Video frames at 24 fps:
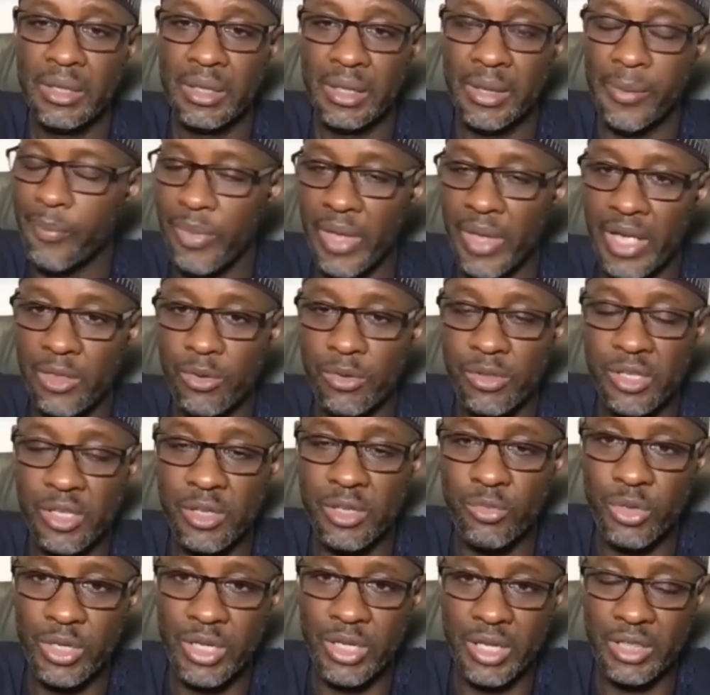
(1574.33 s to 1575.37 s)
I just
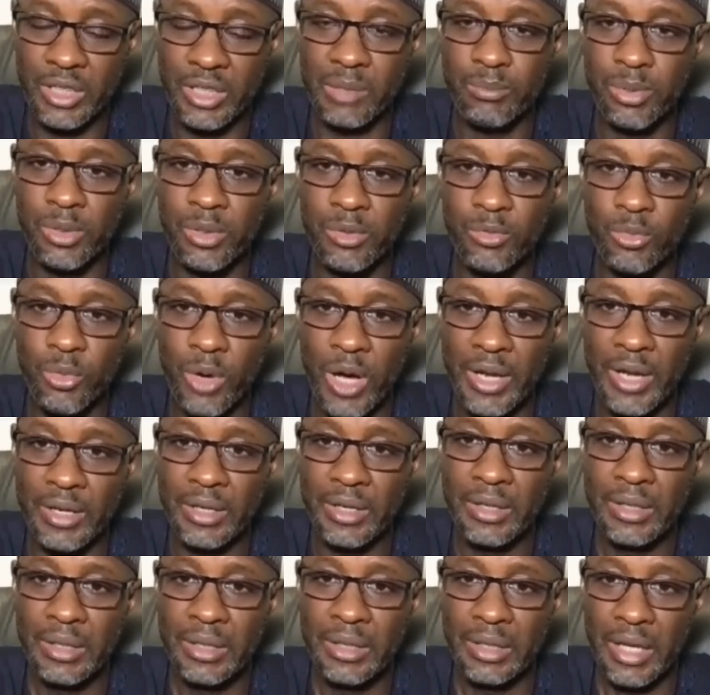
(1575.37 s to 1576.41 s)
give you the example of
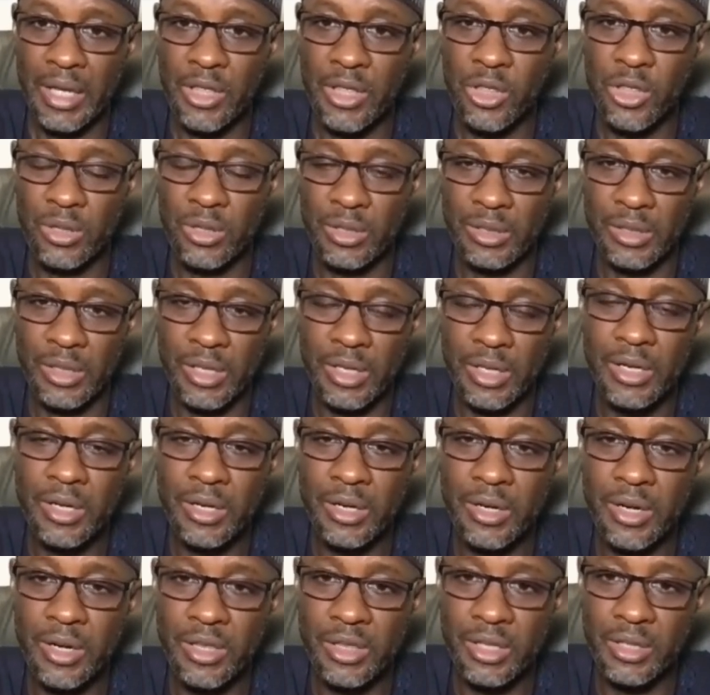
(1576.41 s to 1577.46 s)
one,
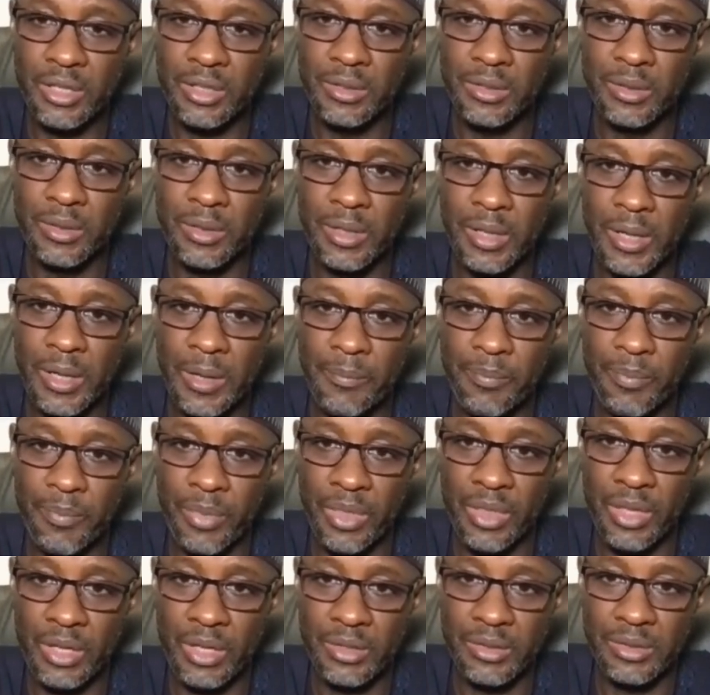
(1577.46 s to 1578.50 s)
increasing
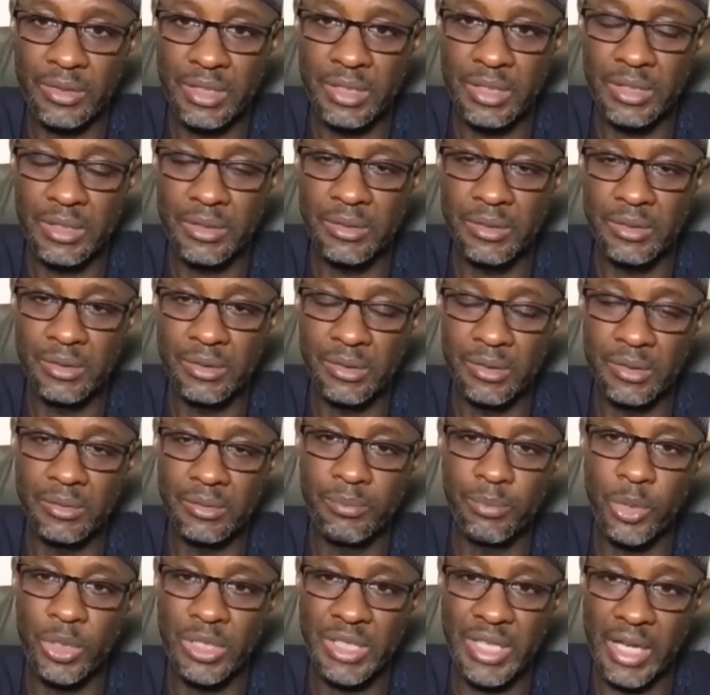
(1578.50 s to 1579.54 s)
the
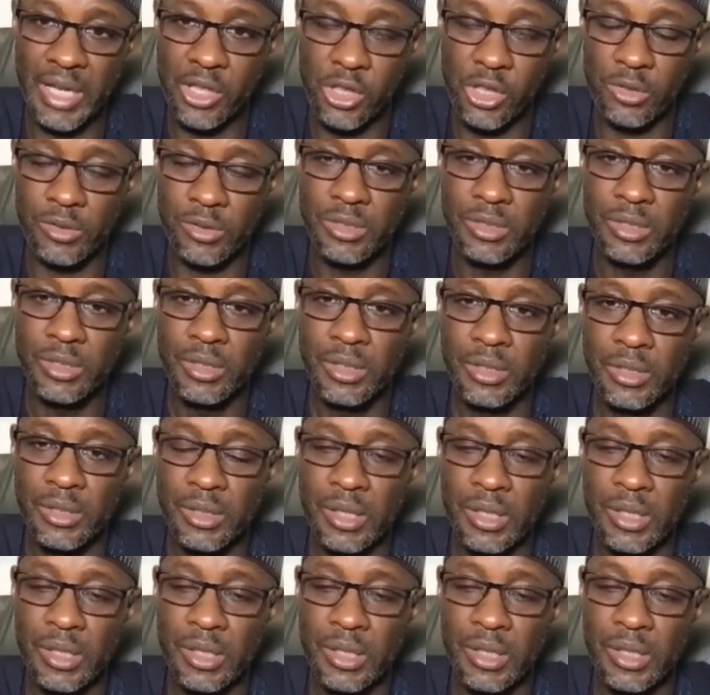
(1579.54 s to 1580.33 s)
protection